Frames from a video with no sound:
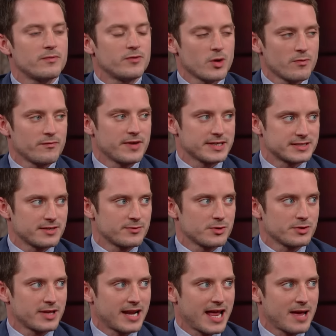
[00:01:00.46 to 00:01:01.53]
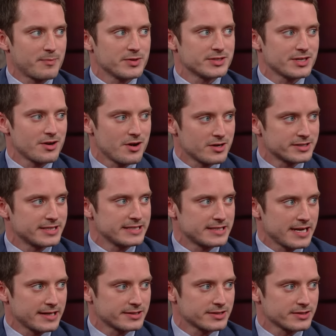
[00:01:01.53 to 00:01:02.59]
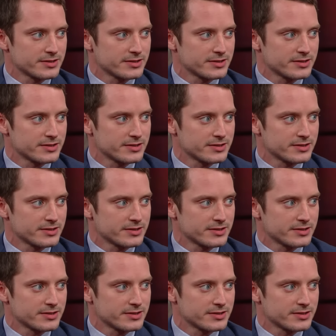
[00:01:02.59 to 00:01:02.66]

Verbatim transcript: film festival that happens in Austin, Texas.